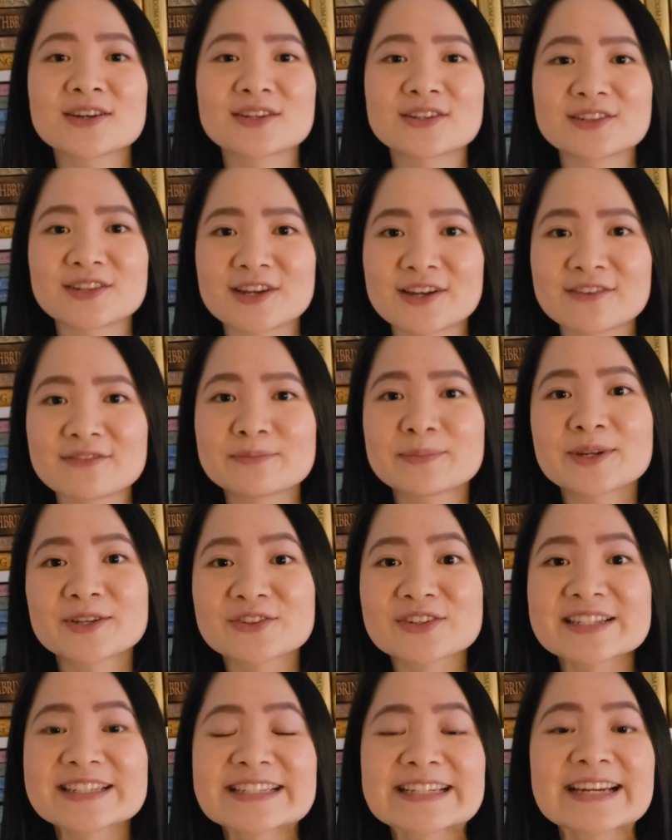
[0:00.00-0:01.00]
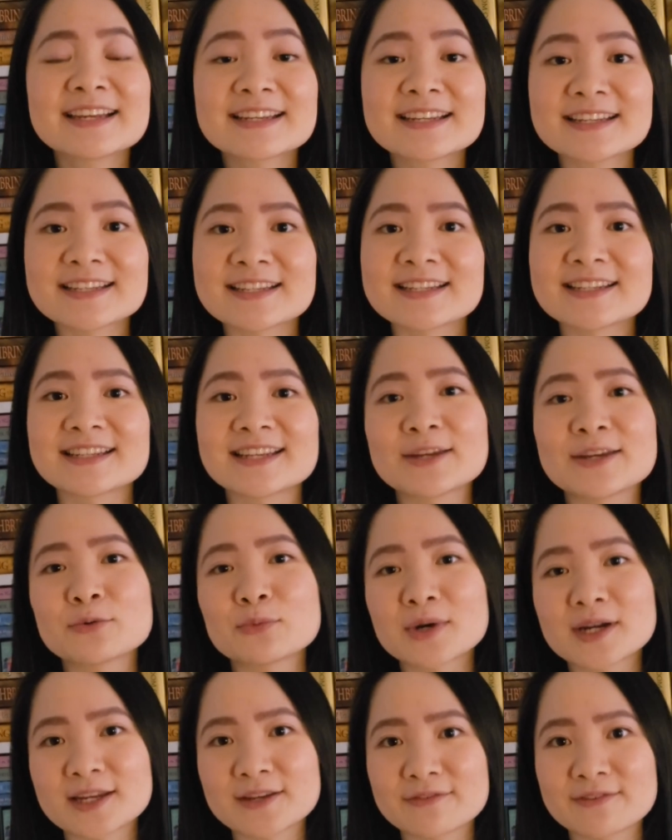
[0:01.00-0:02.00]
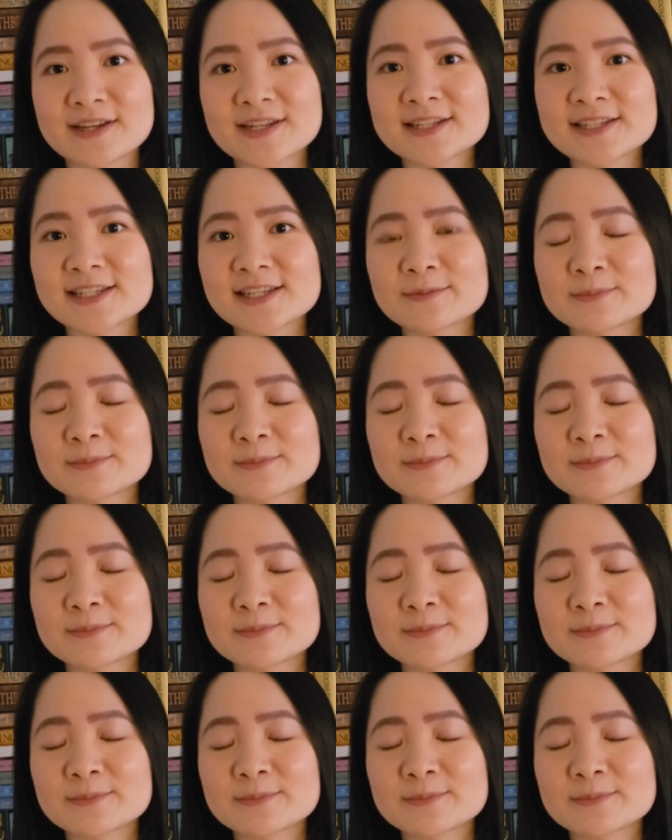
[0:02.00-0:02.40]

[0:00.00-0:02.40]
alive parent in a YA fantasy